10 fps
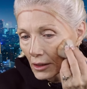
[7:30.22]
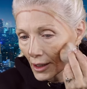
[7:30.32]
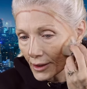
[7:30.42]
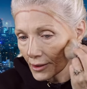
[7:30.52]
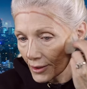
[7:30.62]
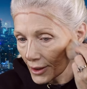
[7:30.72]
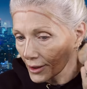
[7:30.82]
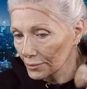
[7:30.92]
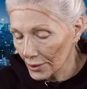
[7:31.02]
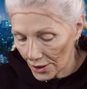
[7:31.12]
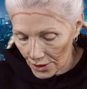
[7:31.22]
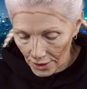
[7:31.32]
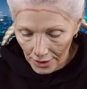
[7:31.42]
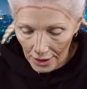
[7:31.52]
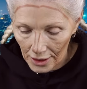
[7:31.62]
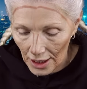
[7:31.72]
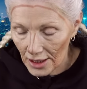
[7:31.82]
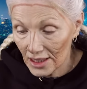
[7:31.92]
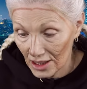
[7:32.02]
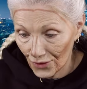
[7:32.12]
I need a thicker brush a
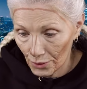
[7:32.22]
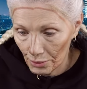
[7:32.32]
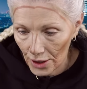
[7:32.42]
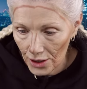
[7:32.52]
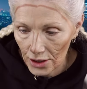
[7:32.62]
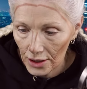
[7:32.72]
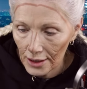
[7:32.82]
stiffer brush